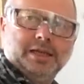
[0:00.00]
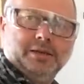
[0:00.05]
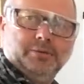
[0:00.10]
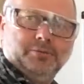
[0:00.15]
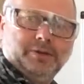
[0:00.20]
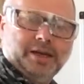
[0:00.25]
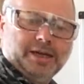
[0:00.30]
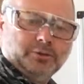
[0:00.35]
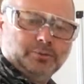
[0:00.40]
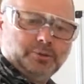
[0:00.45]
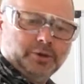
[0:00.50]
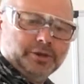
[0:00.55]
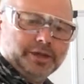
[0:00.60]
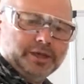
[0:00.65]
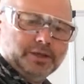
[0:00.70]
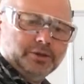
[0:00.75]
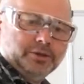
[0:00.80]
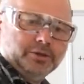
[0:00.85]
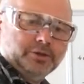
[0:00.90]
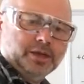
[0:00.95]
In fact, what they
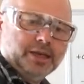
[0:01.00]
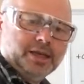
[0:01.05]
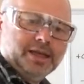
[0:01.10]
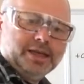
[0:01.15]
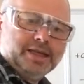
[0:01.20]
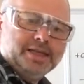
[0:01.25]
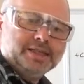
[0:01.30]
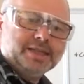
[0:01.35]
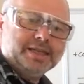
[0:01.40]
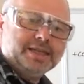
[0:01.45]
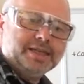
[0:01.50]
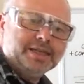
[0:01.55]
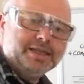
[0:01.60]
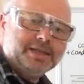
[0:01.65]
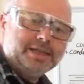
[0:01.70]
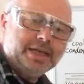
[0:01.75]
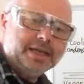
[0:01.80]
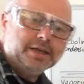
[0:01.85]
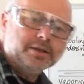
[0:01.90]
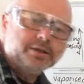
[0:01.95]
do is they
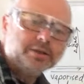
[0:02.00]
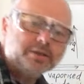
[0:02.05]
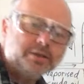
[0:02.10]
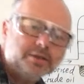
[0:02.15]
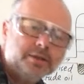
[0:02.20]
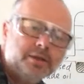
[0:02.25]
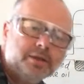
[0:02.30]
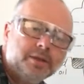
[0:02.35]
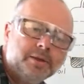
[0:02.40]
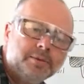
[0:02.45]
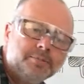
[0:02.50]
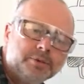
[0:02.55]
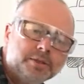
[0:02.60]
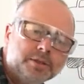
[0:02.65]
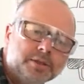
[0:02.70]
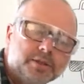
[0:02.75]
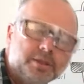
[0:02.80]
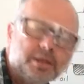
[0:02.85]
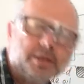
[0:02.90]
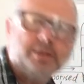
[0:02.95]
condense.
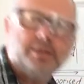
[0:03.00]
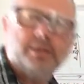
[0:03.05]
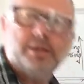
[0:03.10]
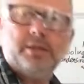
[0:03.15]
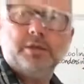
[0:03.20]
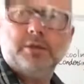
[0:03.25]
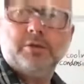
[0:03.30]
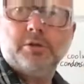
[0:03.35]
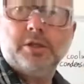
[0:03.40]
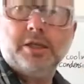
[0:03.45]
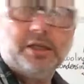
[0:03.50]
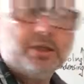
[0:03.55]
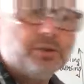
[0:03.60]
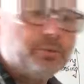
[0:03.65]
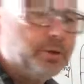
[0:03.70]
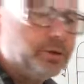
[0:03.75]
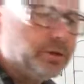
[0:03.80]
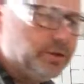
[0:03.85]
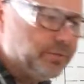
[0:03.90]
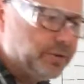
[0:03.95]
60
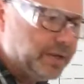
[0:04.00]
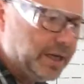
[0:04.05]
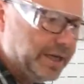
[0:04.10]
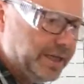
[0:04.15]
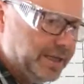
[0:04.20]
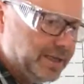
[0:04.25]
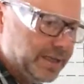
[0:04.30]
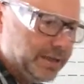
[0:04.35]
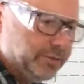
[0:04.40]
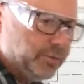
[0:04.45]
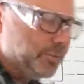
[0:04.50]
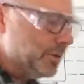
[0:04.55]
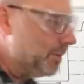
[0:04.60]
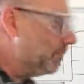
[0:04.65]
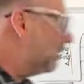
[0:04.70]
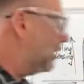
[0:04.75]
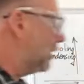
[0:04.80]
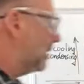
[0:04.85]
degrees, we're looking for 80, remember.